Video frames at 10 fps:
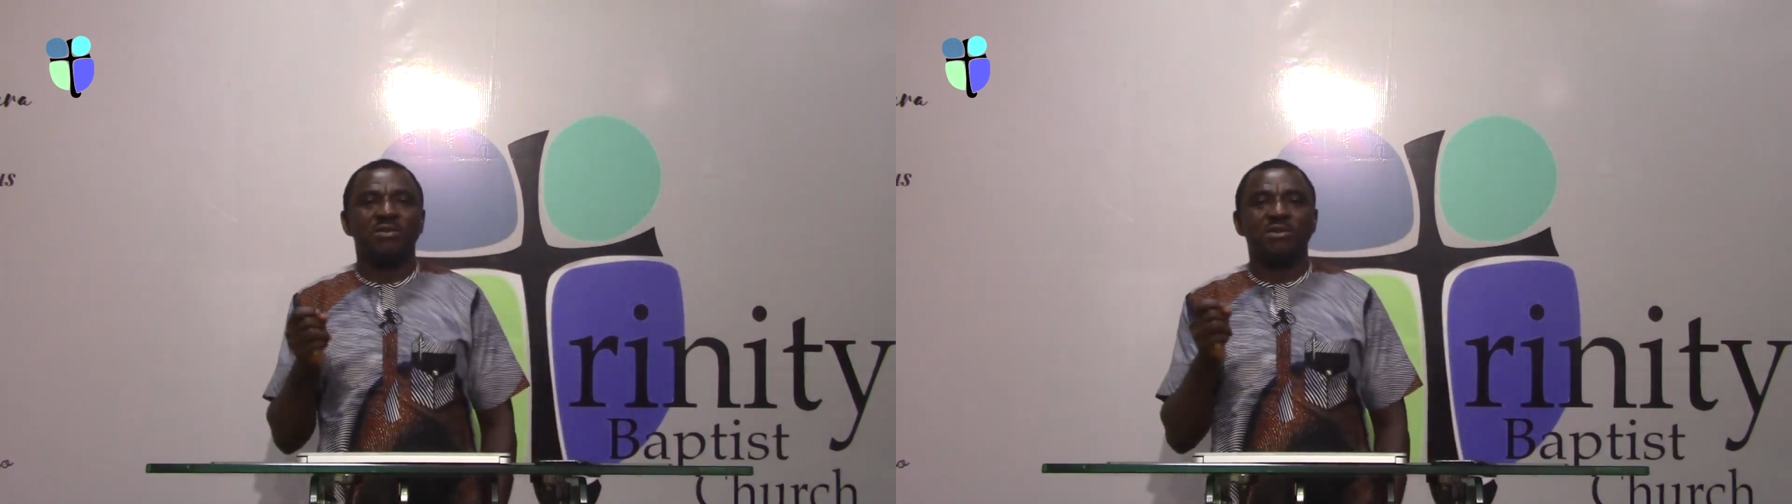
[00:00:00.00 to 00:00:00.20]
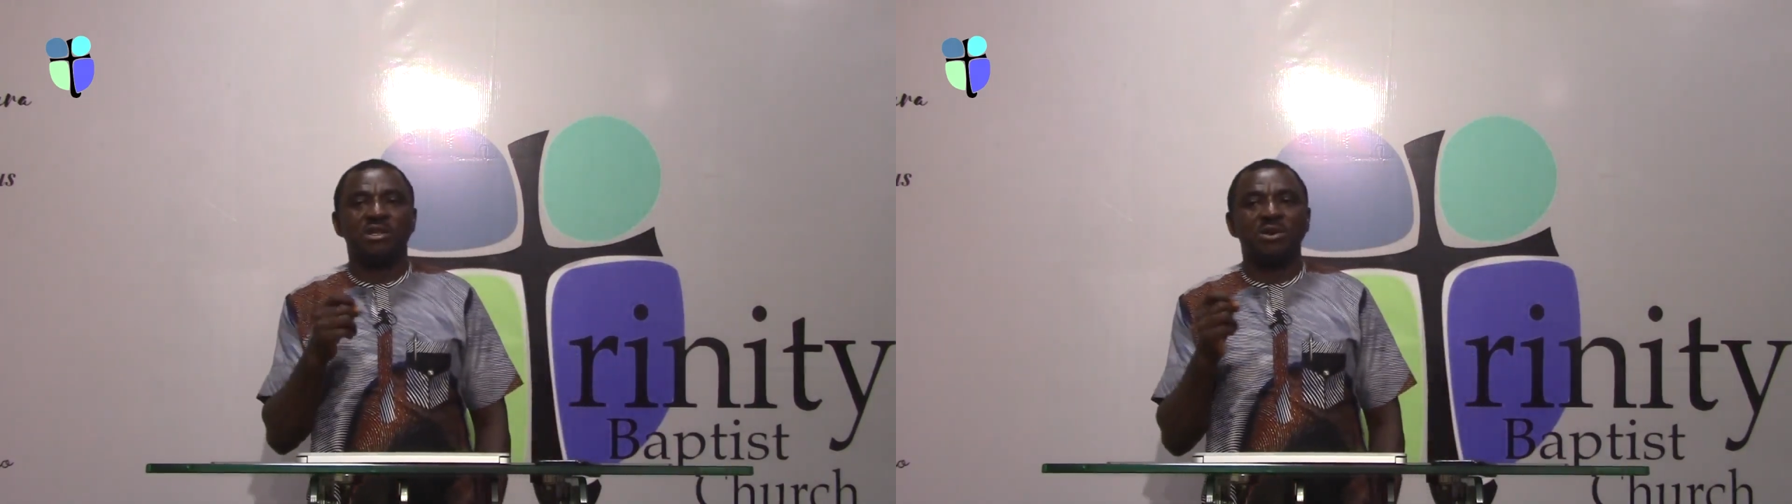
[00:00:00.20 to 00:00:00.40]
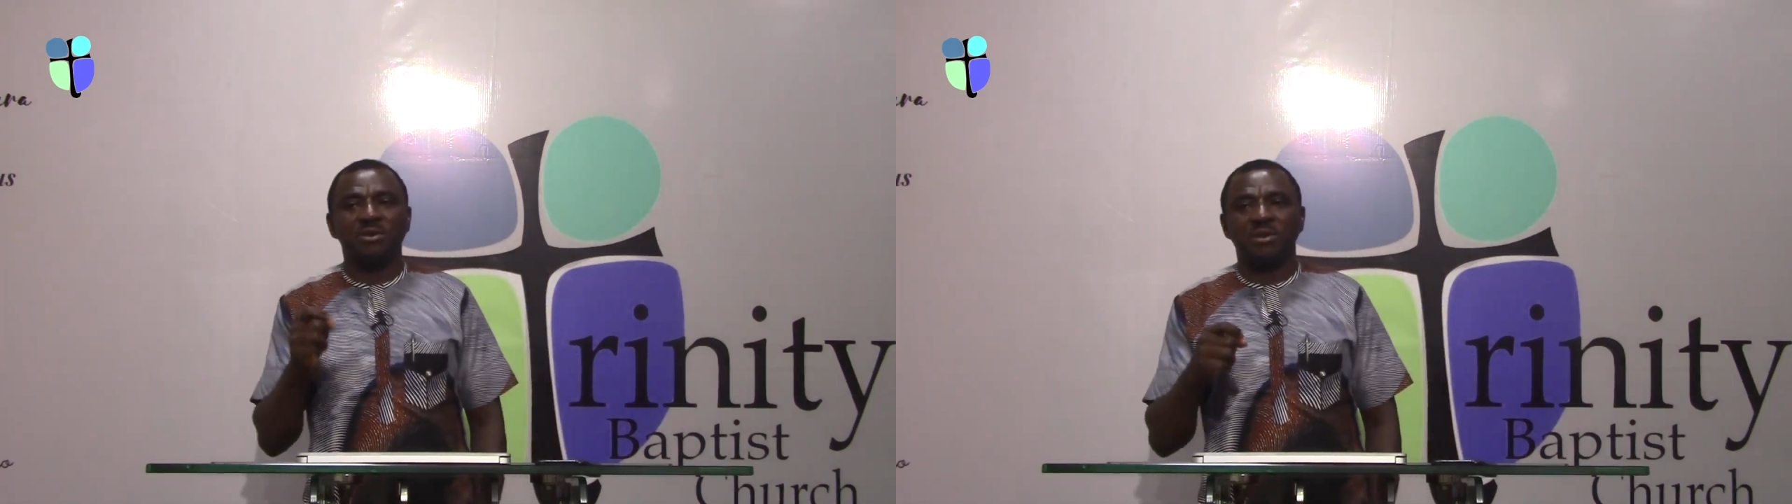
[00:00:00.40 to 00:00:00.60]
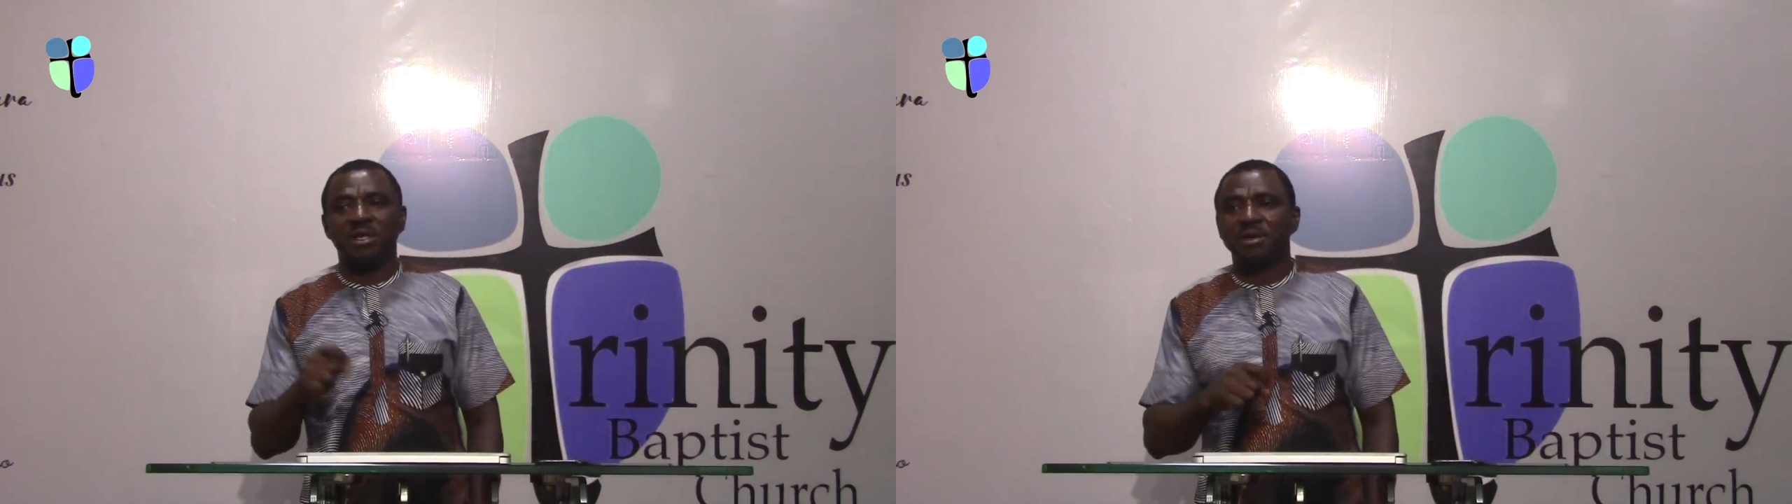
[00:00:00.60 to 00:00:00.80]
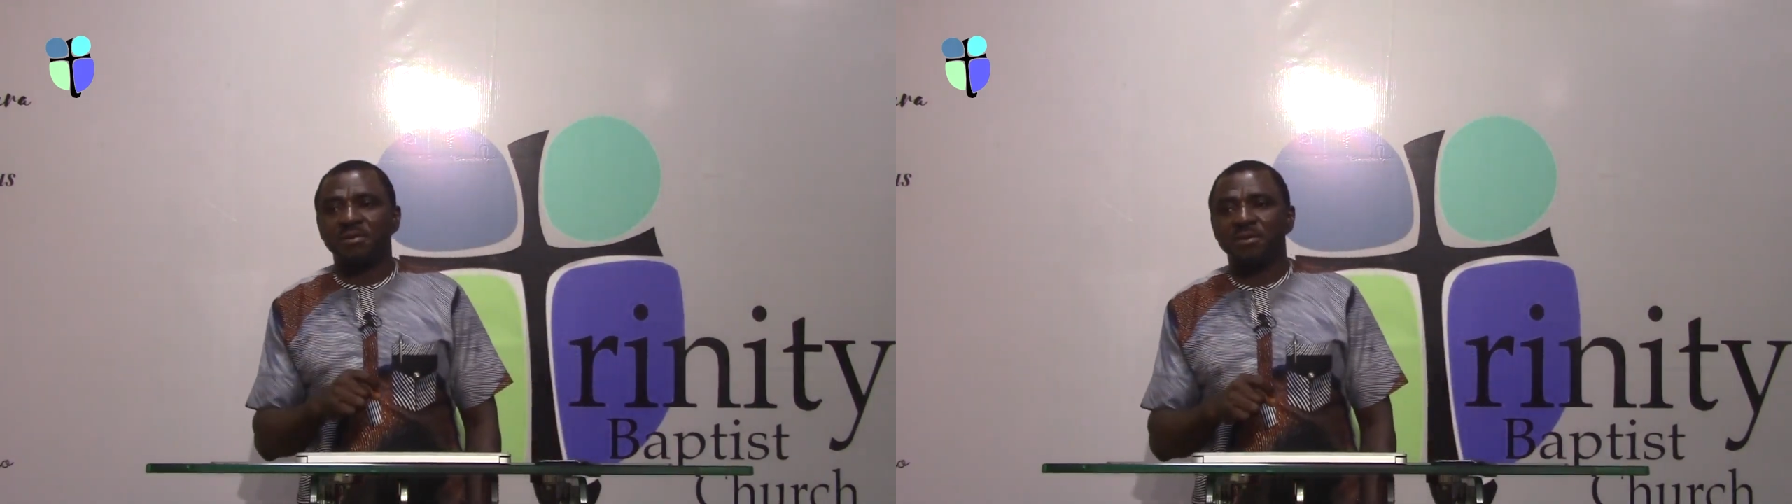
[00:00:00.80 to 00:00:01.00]
you check with
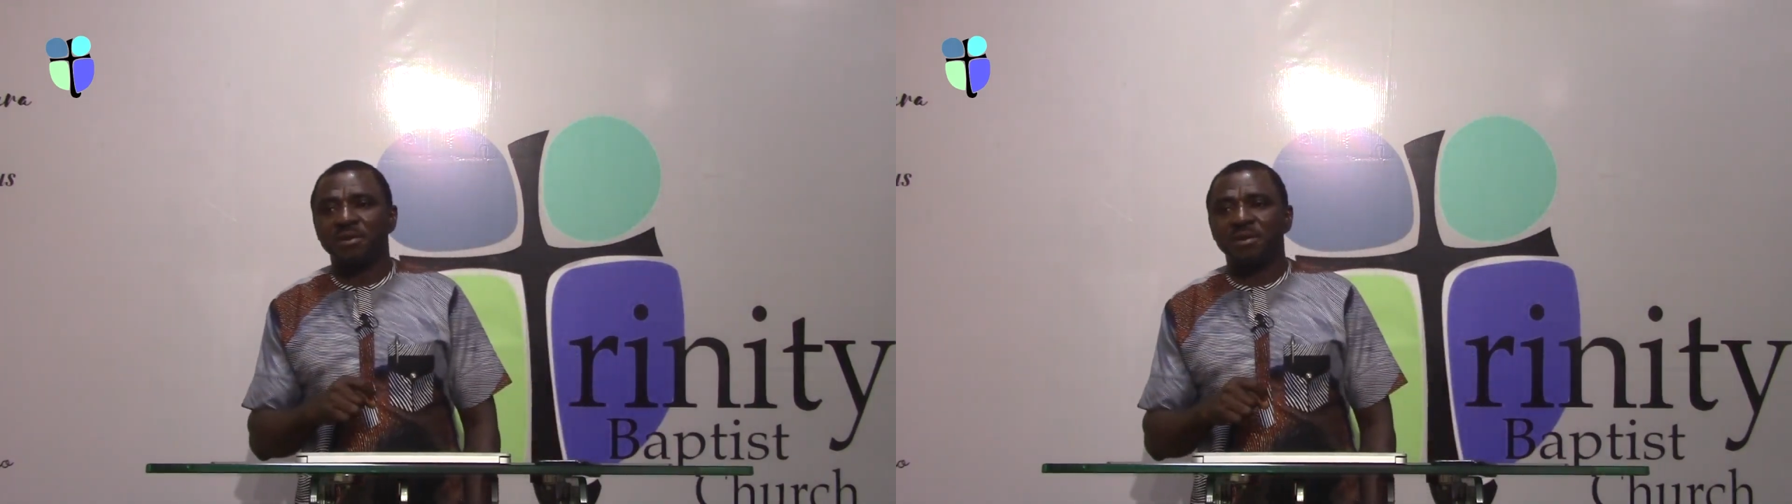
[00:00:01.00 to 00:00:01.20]
them,